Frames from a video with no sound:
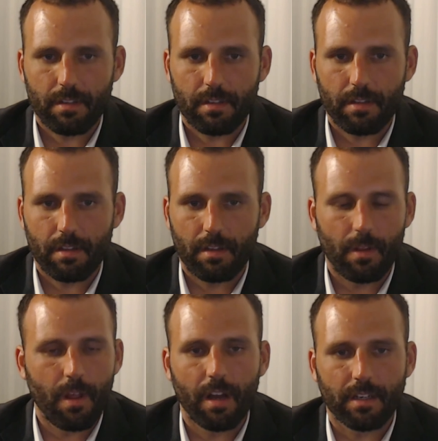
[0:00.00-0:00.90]
a
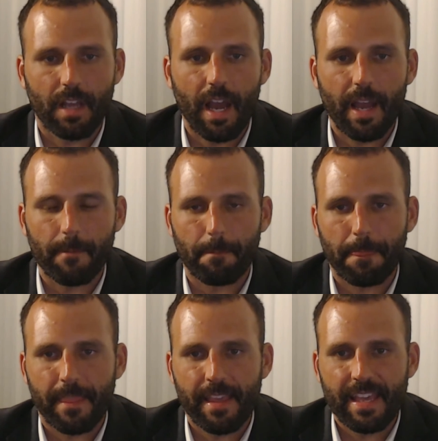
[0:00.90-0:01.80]
long time,
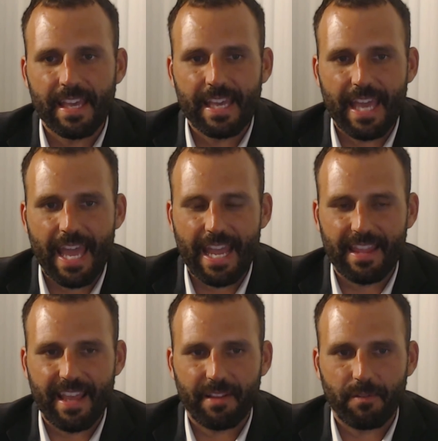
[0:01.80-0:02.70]
and
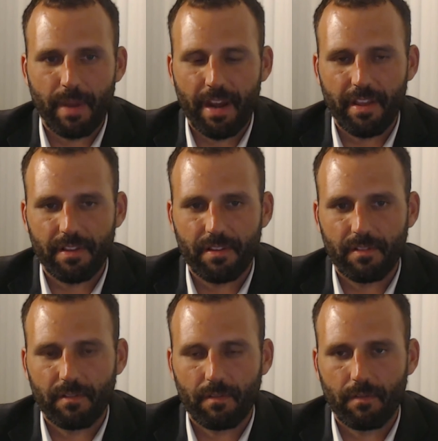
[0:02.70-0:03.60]
that's made us
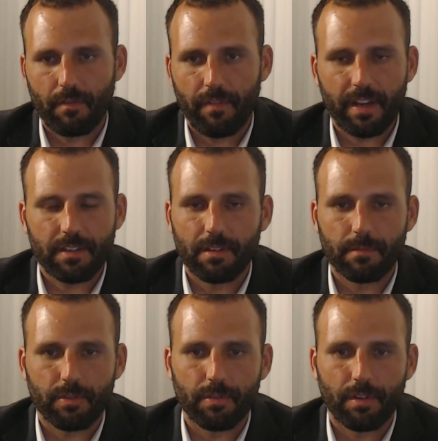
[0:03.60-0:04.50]
victim
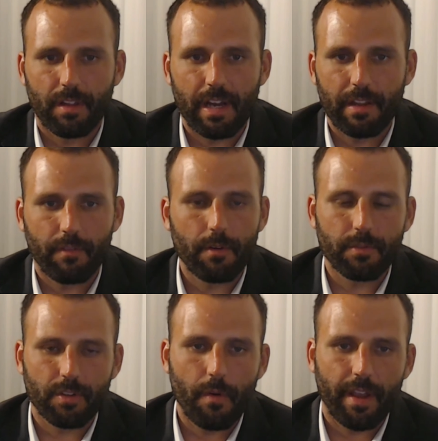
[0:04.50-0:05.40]
to a lot of what was
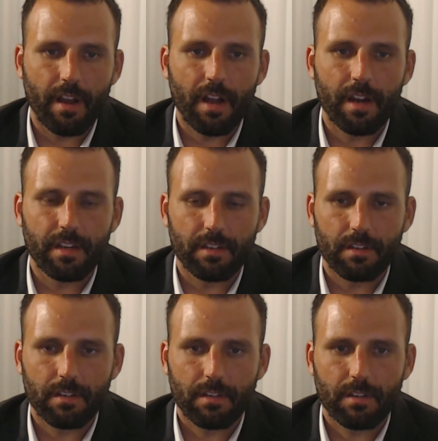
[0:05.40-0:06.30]
going on in
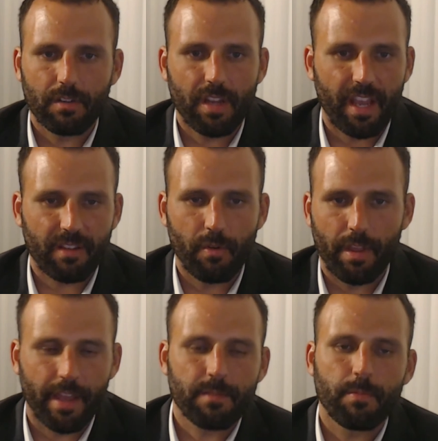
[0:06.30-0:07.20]
oil
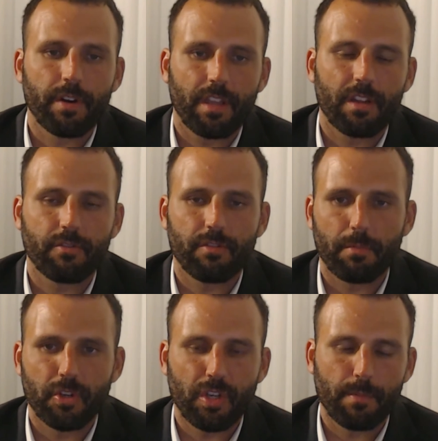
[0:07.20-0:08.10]
exporting countries from a
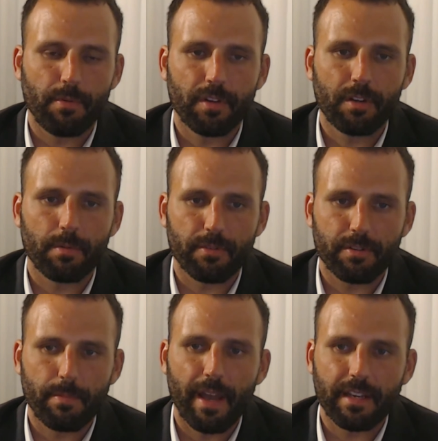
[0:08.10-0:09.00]
geopolitical
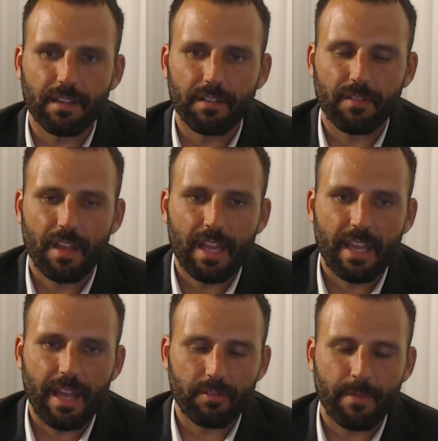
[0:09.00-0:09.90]
perspective, and
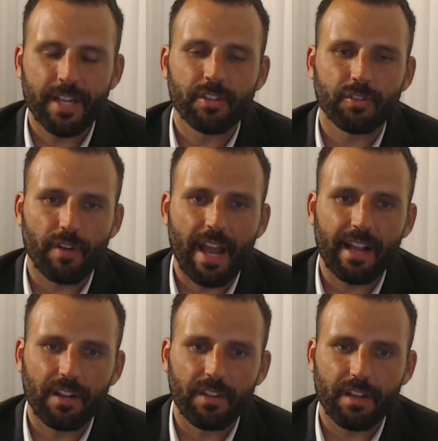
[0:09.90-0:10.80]
was a major drag on
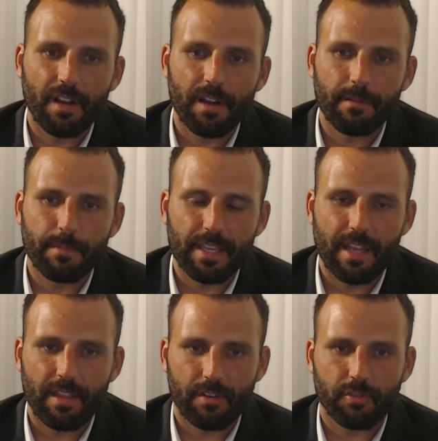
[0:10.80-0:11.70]
the economy and
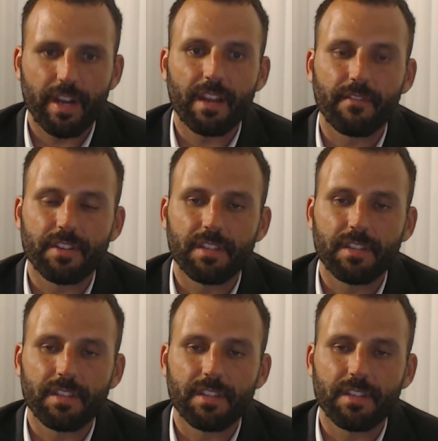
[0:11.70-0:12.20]
the trade deficit.